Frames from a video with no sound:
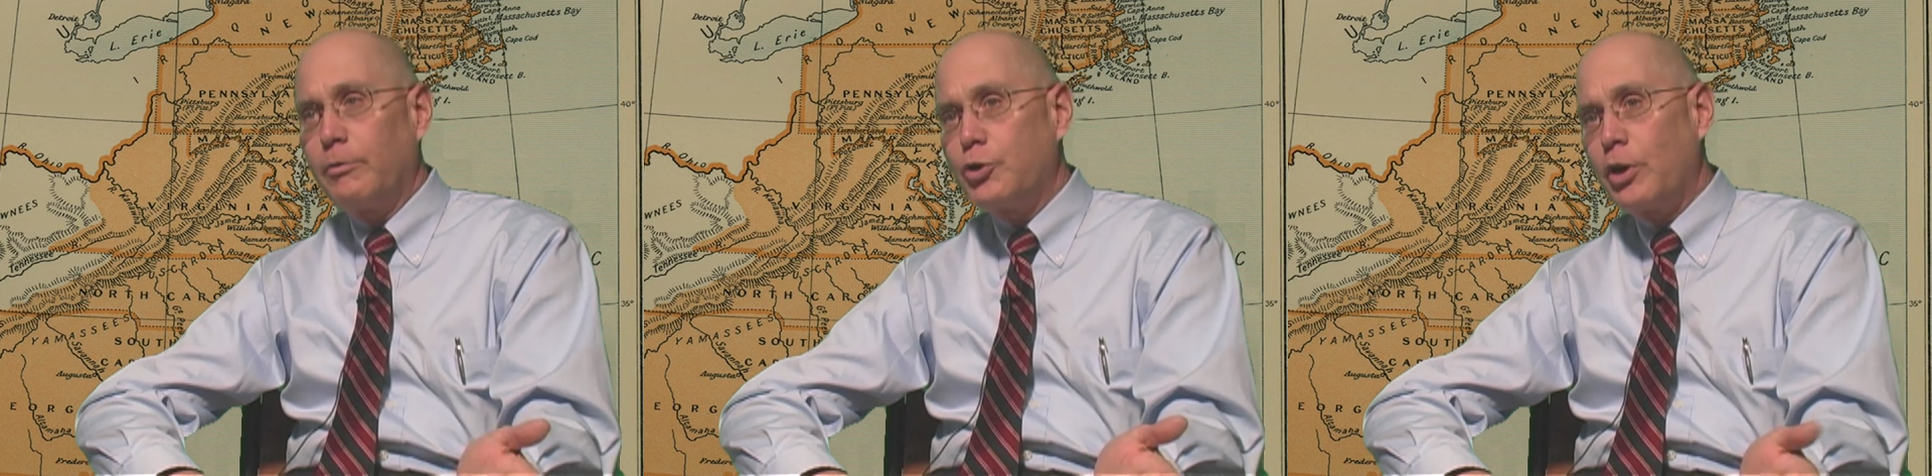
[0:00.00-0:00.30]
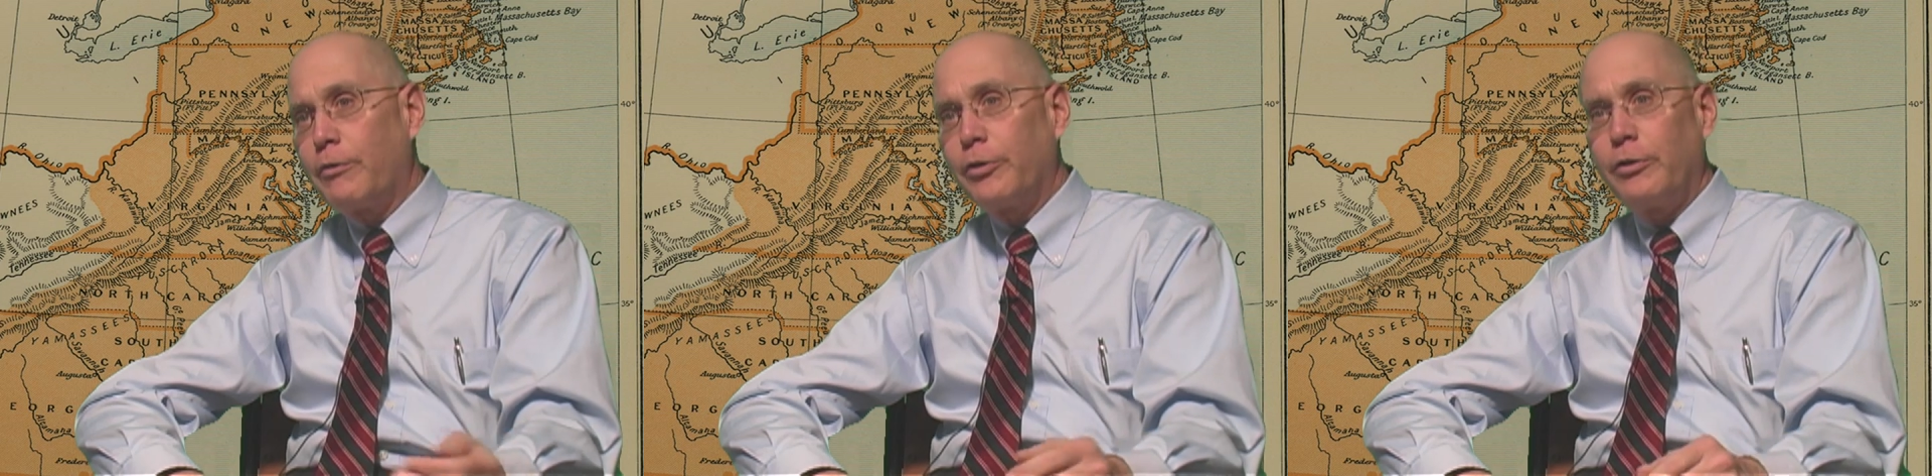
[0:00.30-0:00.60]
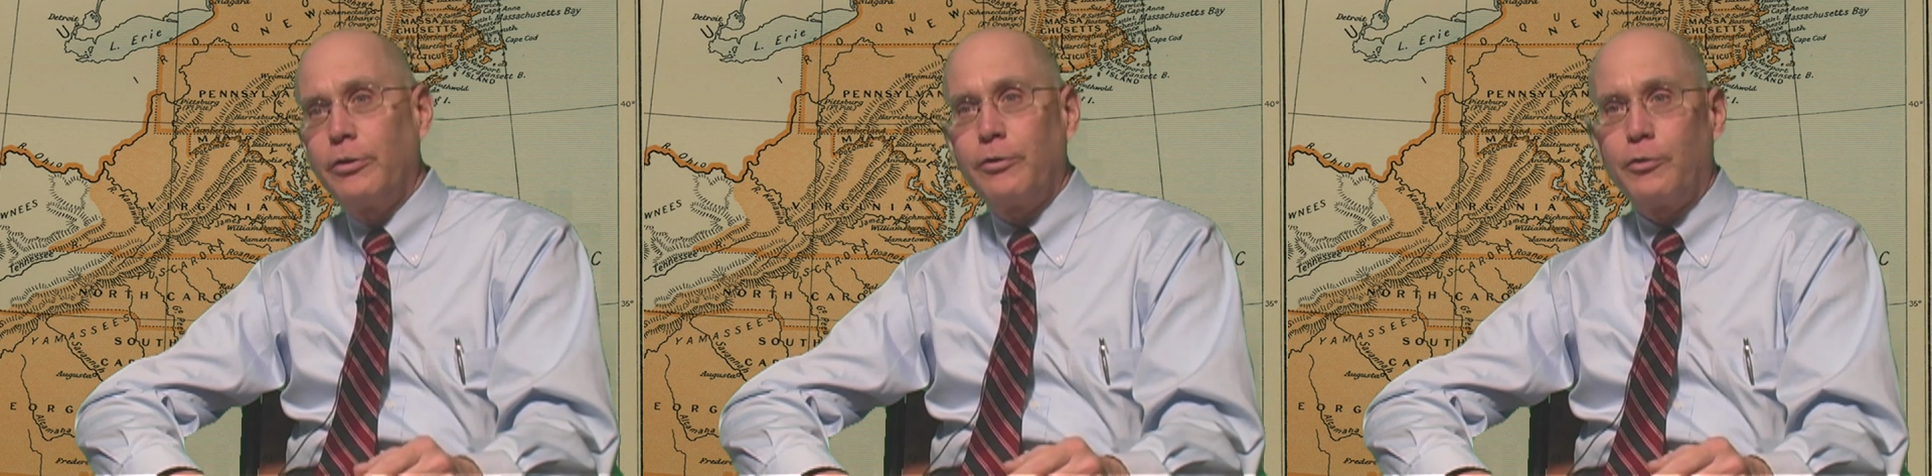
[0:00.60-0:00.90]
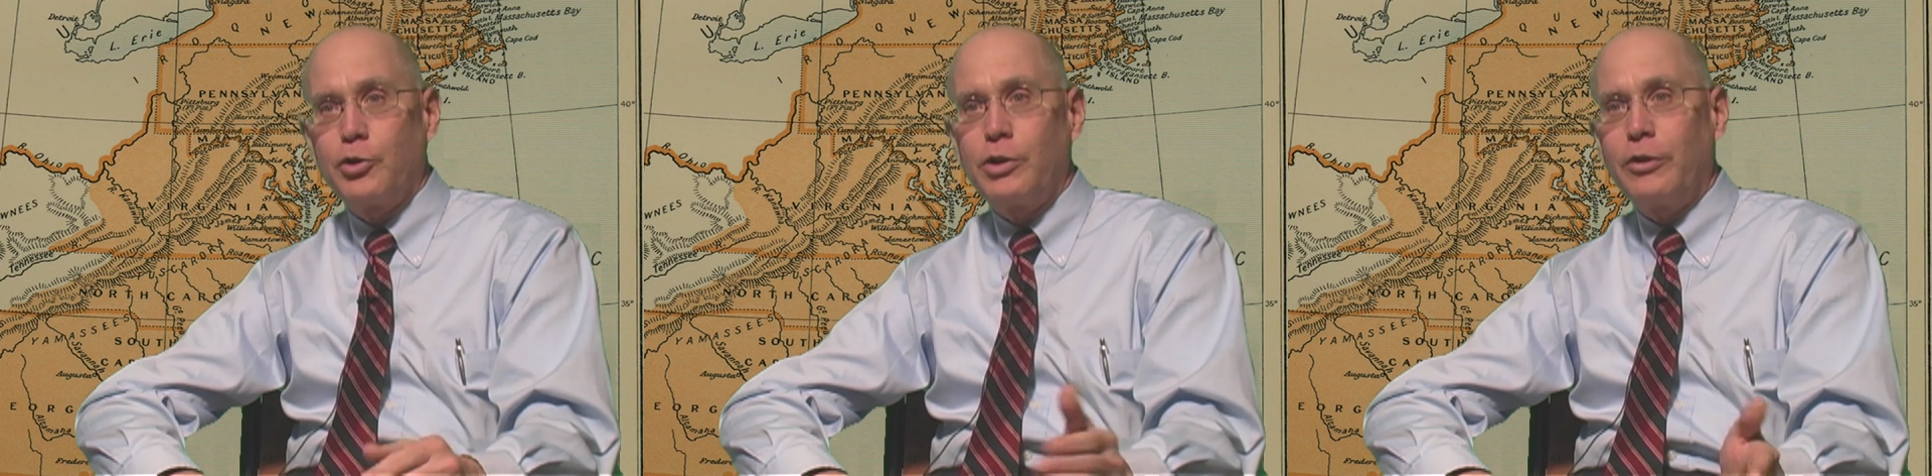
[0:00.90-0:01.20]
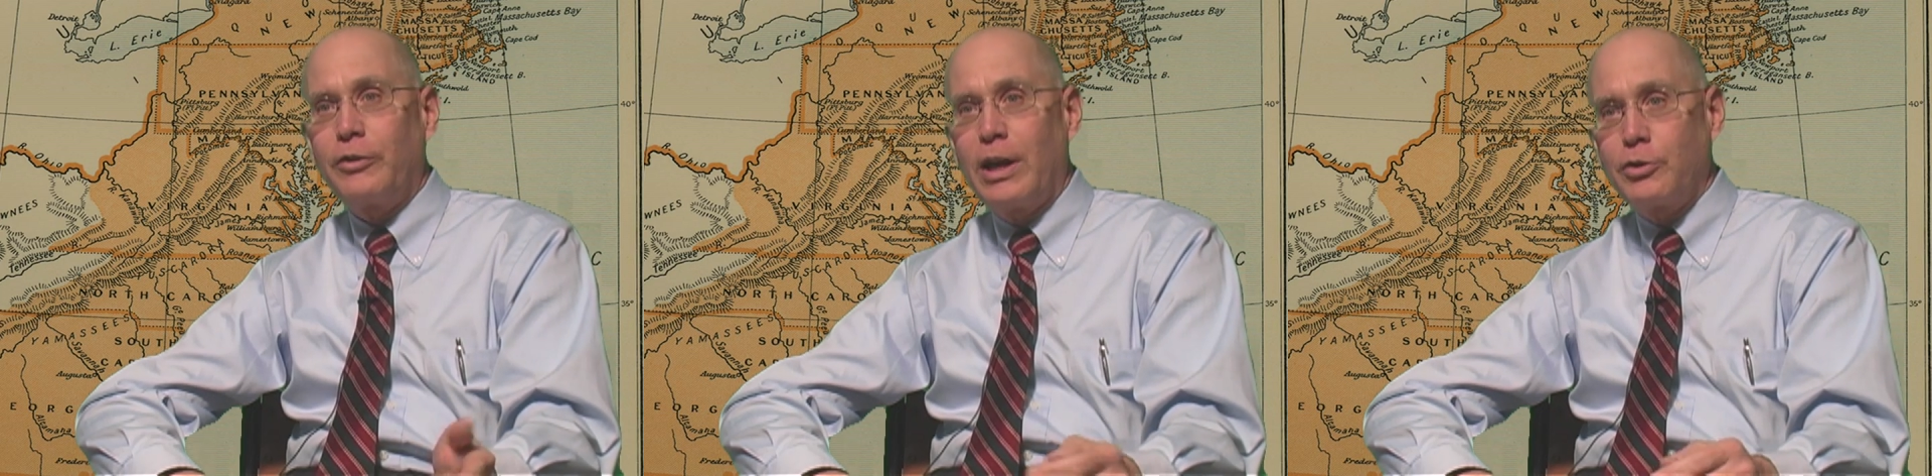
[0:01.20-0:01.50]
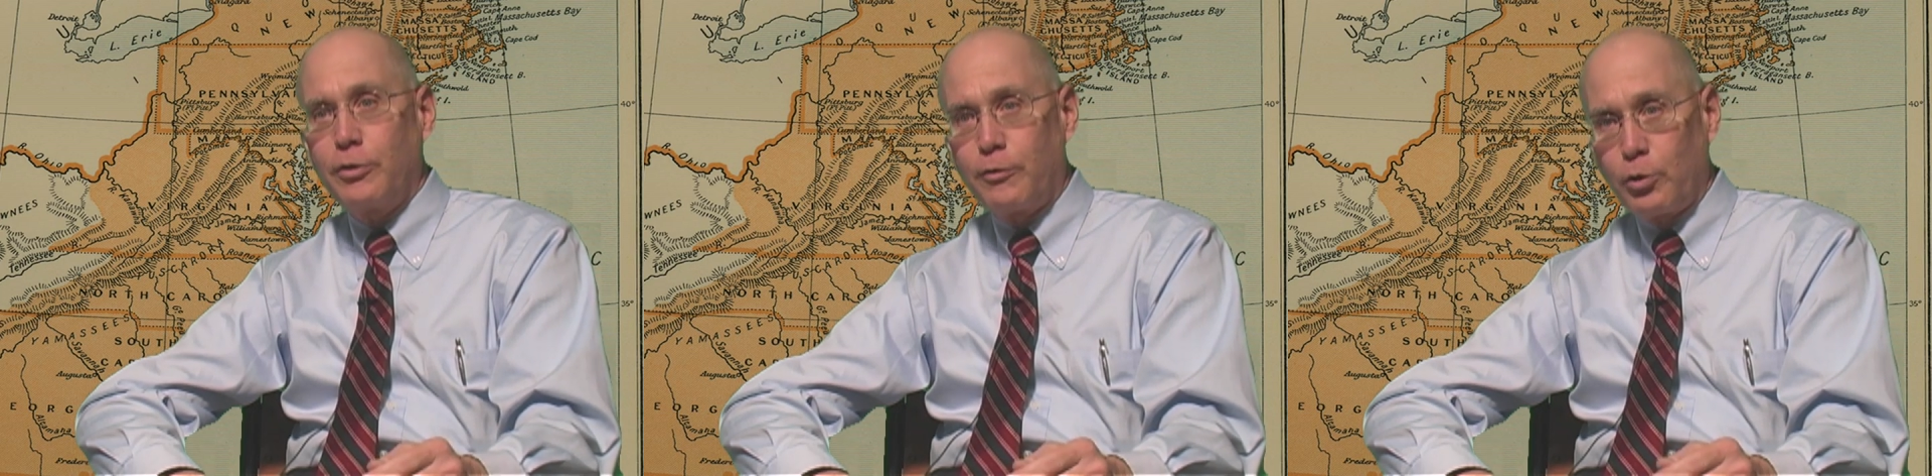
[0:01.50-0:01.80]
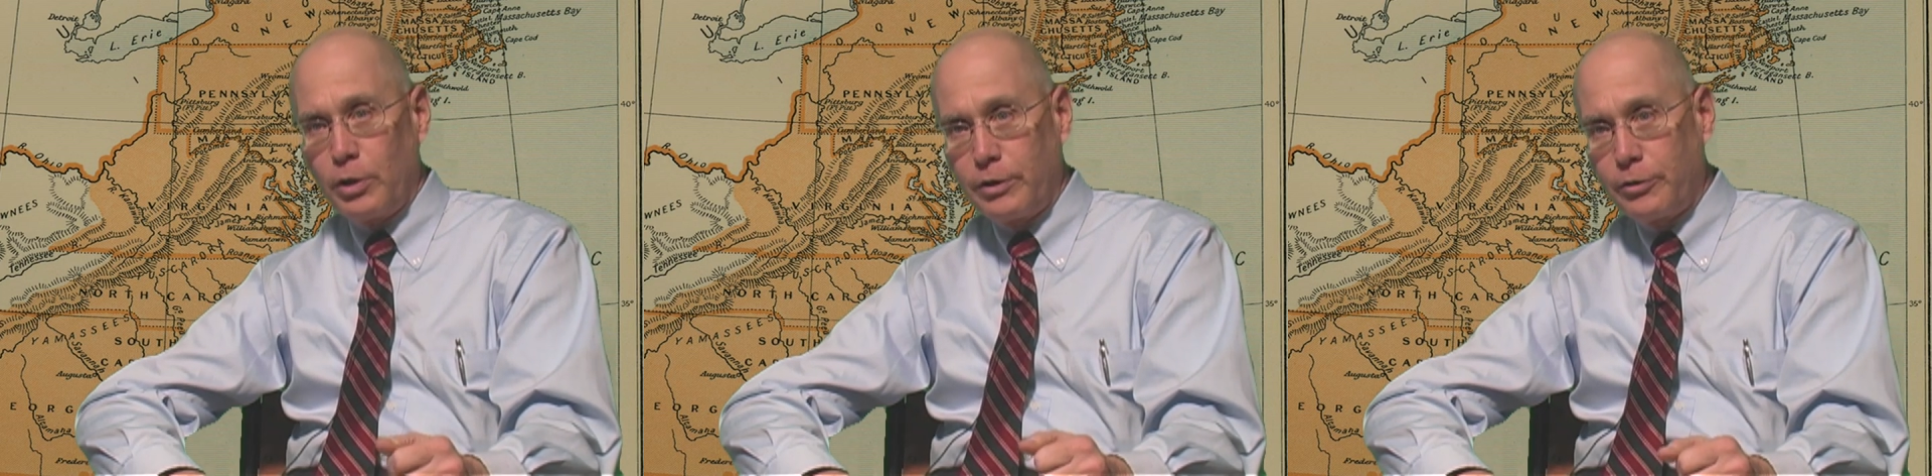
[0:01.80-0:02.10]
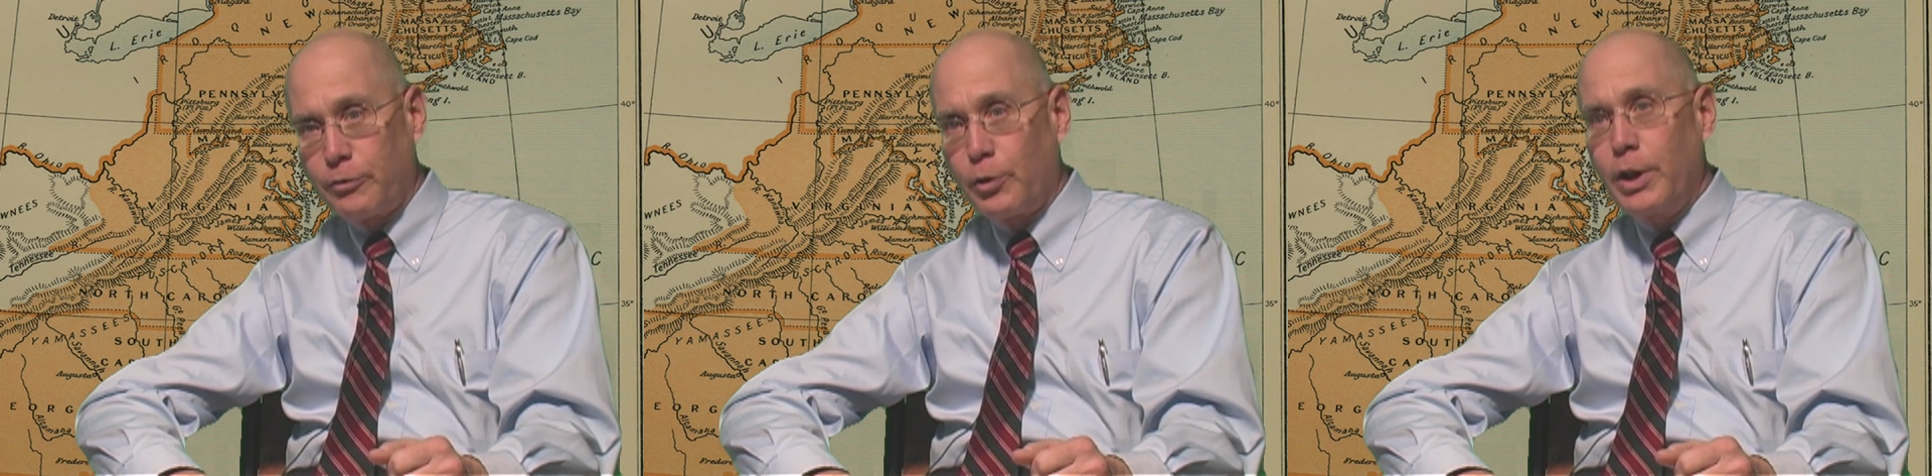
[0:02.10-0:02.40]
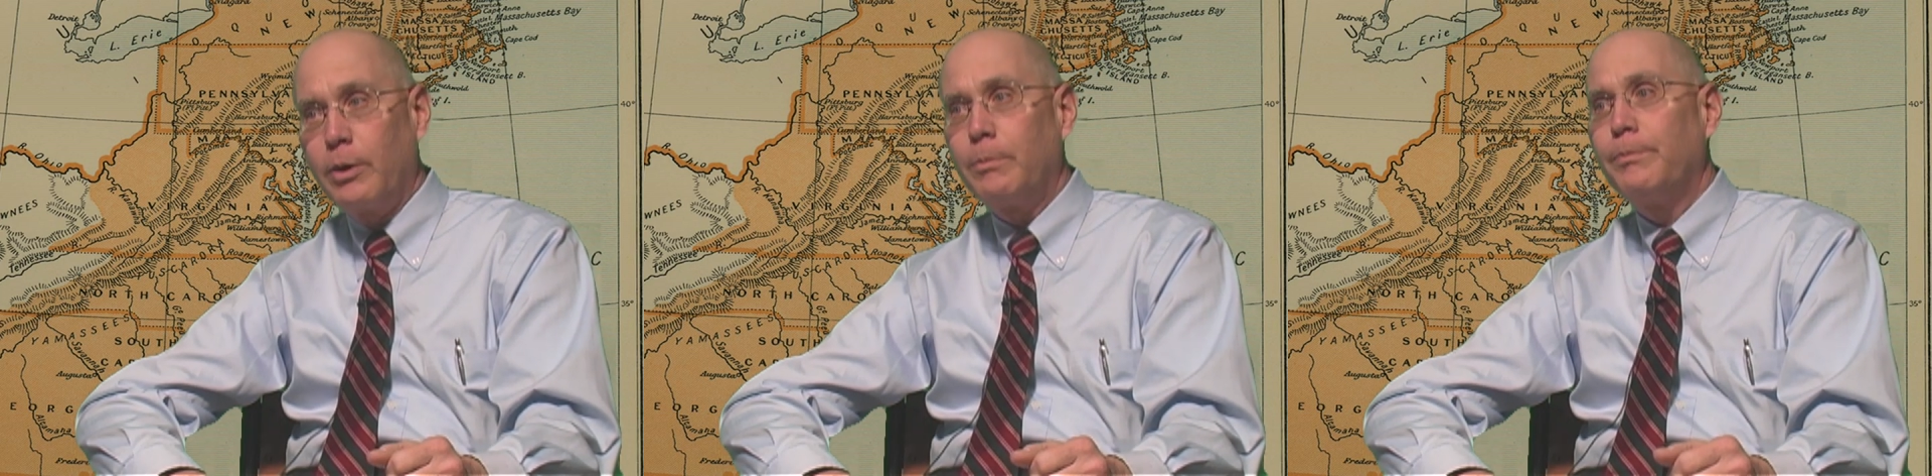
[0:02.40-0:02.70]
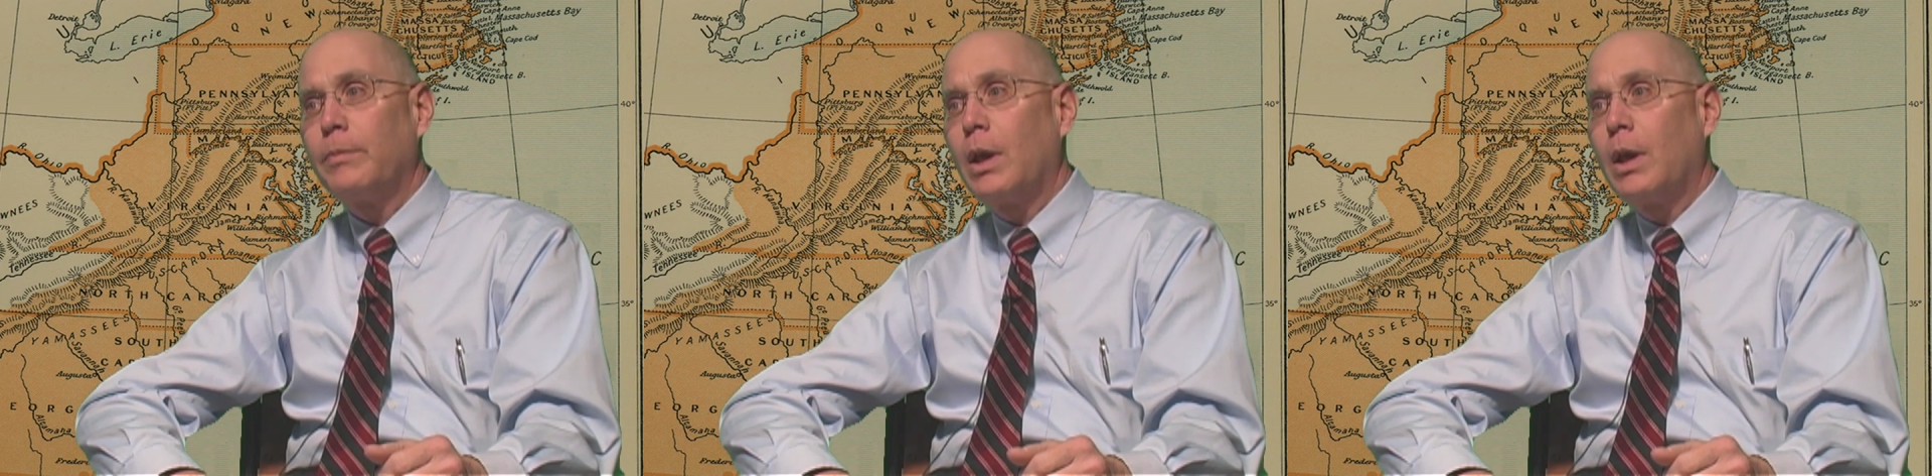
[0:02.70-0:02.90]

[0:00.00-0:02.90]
Jefferson's Virginia Statute for Religious Freedom,